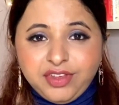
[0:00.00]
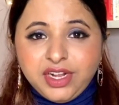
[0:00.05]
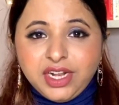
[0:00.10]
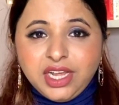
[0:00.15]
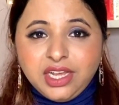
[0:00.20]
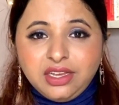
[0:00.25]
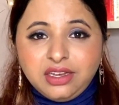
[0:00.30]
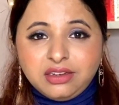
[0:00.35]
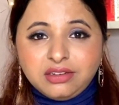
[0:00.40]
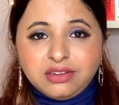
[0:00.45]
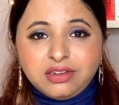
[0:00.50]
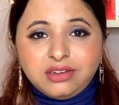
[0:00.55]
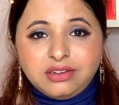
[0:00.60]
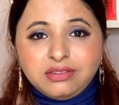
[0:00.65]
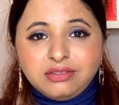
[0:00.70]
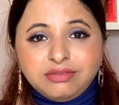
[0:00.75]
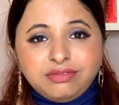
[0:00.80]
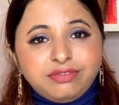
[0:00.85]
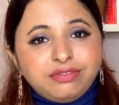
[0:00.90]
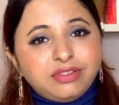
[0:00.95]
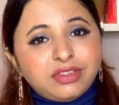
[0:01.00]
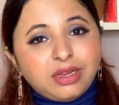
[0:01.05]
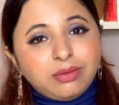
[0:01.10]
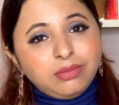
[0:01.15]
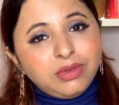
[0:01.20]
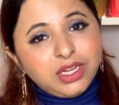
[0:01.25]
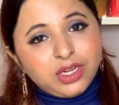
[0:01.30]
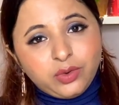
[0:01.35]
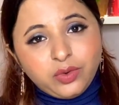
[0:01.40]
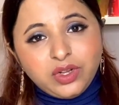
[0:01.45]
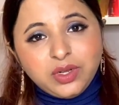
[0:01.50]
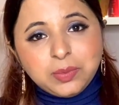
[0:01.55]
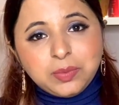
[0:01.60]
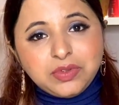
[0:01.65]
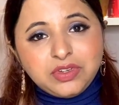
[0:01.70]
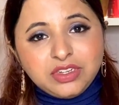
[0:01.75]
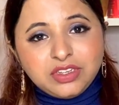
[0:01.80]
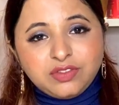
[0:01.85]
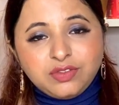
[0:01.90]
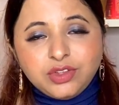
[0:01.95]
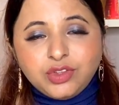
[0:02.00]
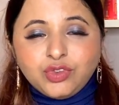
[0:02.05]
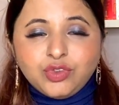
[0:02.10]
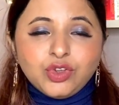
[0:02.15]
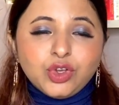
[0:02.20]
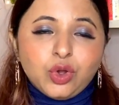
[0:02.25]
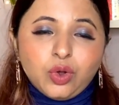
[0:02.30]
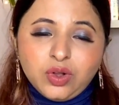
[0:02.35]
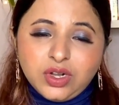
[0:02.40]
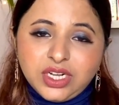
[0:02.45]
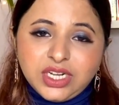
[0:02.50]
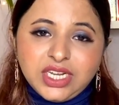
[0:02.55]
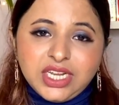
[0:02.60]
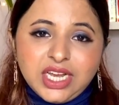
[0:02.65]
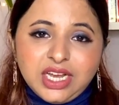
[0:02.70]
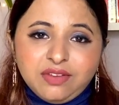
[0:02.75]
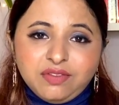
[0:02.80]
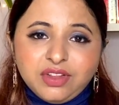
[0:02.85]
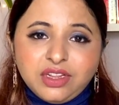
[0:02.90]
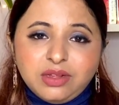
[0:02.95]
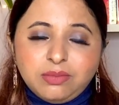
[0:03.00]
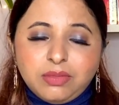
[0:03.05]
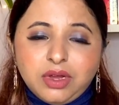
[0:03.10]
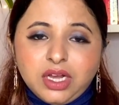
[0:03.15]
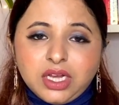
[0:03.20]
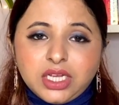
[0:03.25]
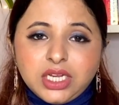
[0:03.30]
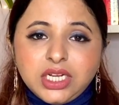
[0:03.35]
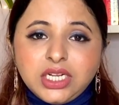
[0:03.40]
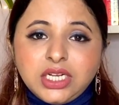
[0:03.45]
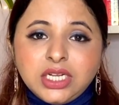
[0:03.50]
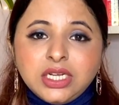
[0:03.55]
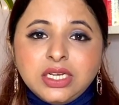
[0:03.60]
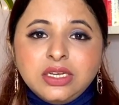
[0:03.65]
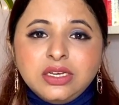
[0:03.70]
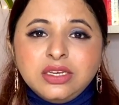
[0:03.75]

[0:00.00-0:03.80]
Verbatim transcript: like uh, some liquid lipsticks which we already have in the market.